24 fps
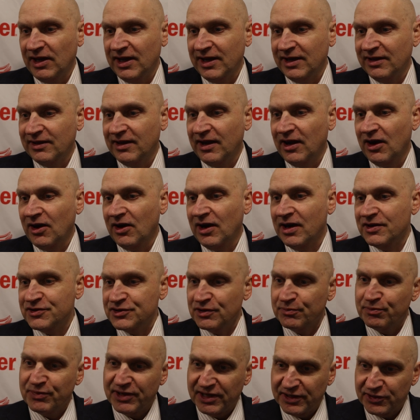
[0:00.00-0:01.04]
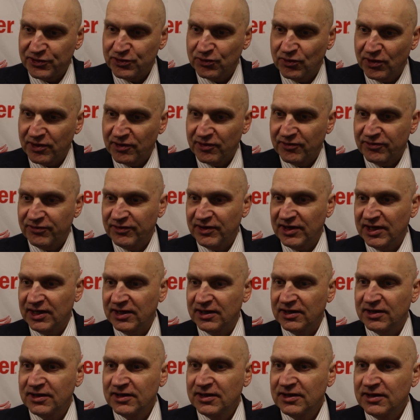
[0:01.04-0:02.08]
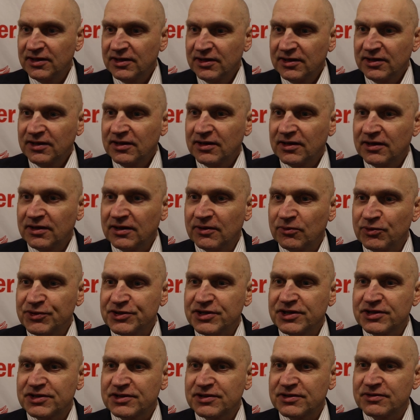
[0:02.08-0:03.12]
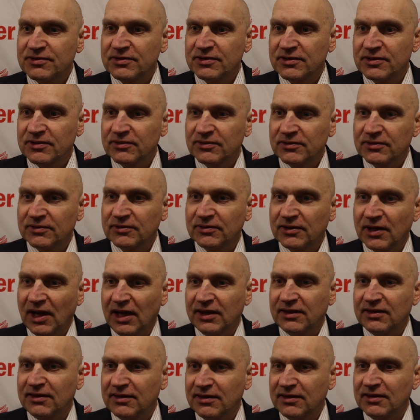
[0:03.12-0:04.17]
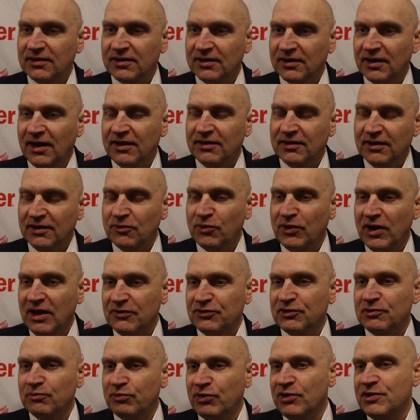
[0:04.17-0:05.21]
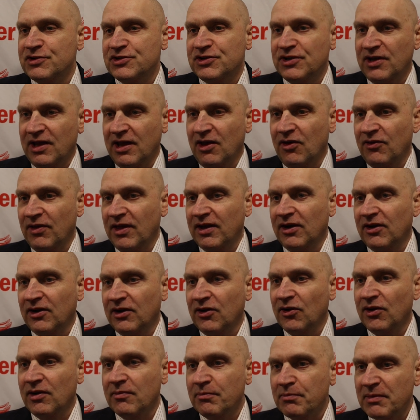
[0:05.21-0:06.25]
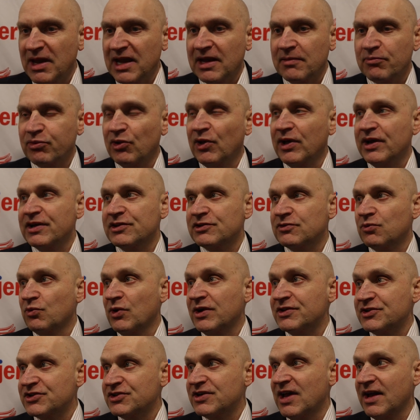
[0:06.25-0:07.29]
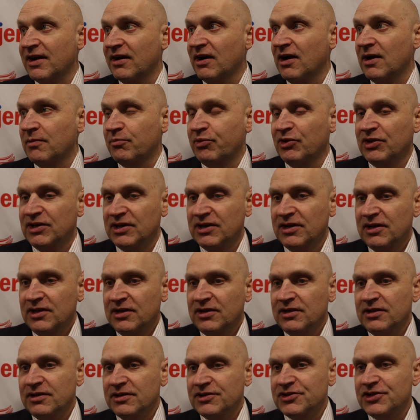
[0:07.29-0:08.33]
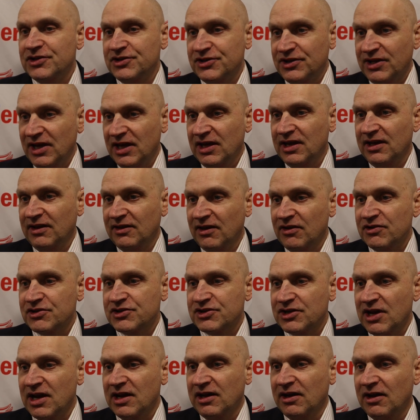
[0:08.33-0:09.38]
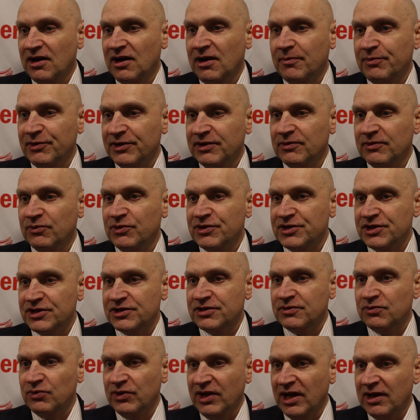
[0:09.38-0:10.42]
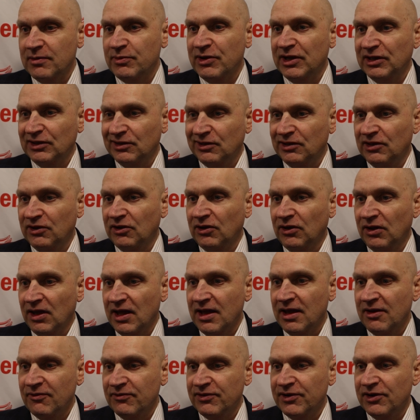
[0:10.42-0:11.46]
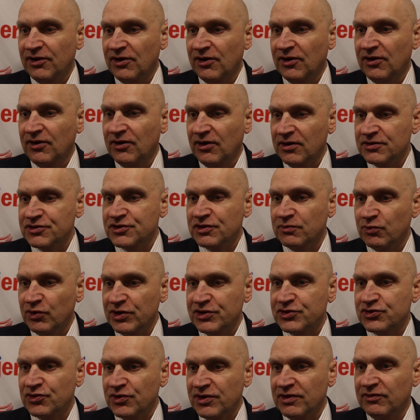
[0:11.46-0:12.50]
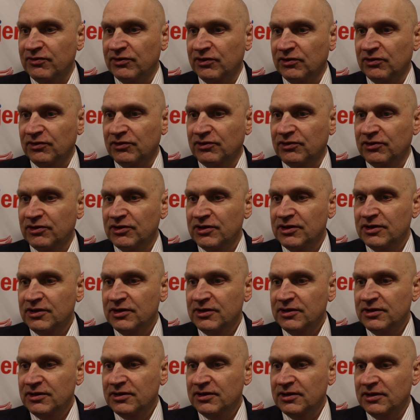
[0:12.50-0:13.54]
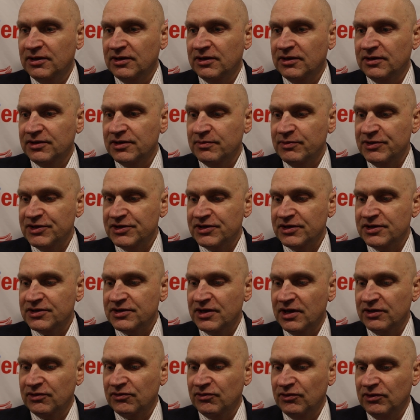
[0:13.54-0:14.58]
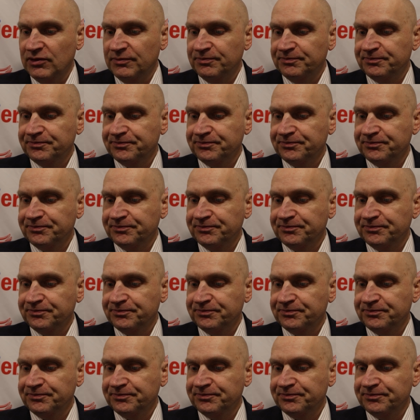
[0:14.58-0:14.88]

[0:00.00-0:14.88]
landing there, ends up being 200 feet, uh, which is I think we have some personnel that are going to make plays when set up. It's just getting there, setting up, and just we got to be a little heavier on some retrievals uh, to be successful.